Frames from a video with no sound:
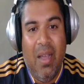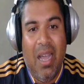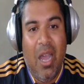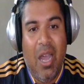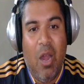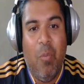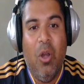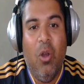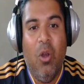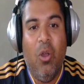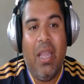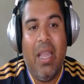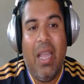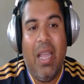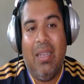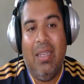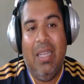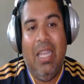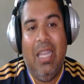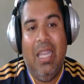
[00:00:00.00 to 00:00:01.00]
I'd be looking
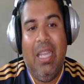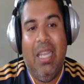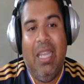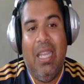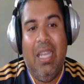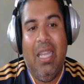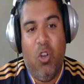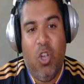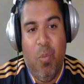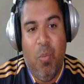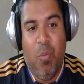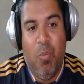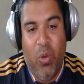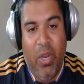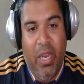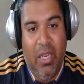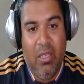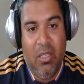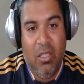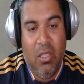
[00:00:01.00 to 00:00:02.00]
at keeping for a couple of
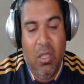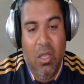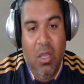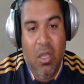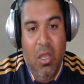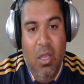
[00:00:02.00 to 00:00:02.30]
weeks